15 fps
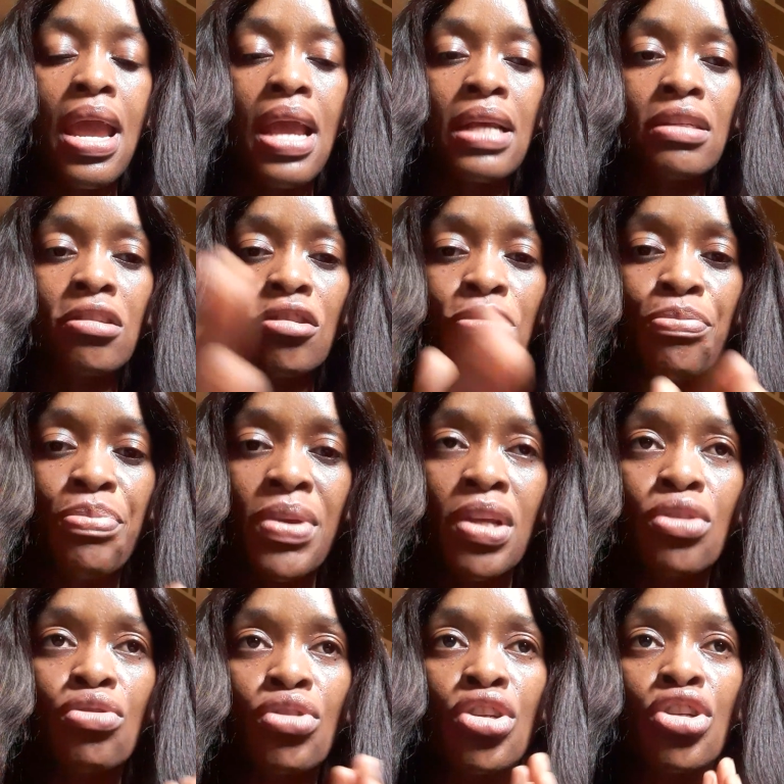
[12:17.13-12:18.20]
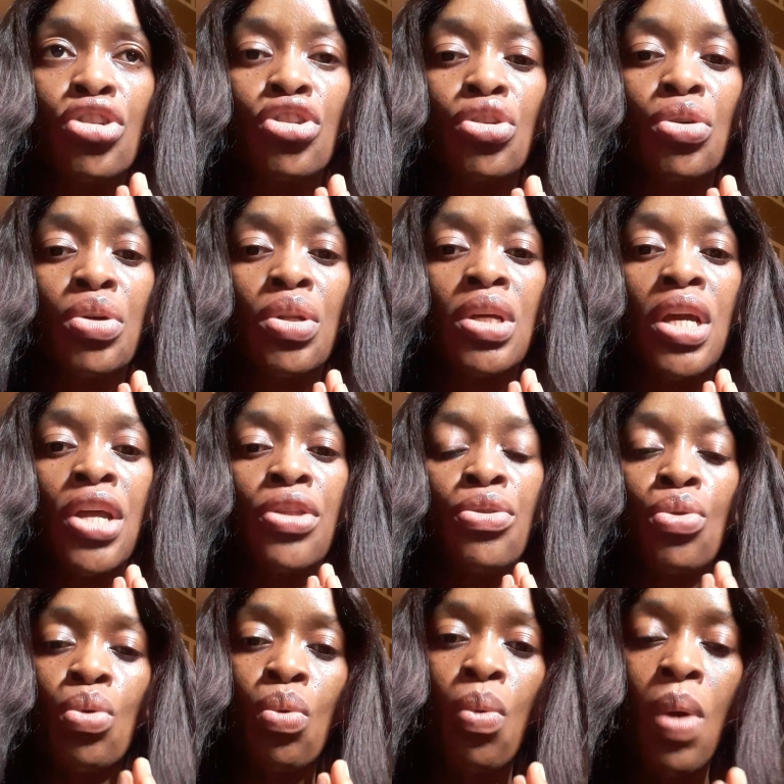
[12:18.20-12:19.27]
and speak to each other and
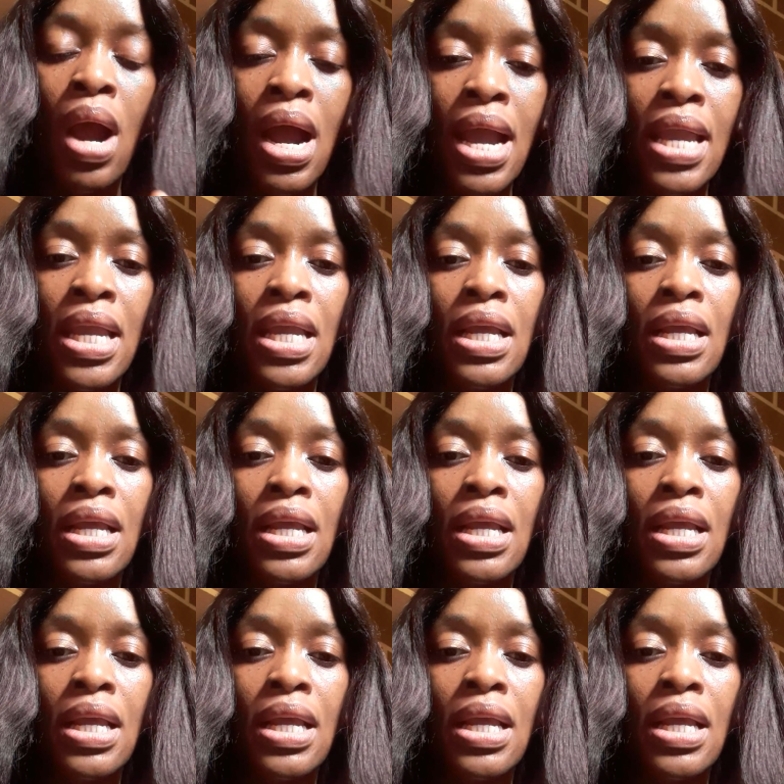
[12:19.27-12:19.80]
know why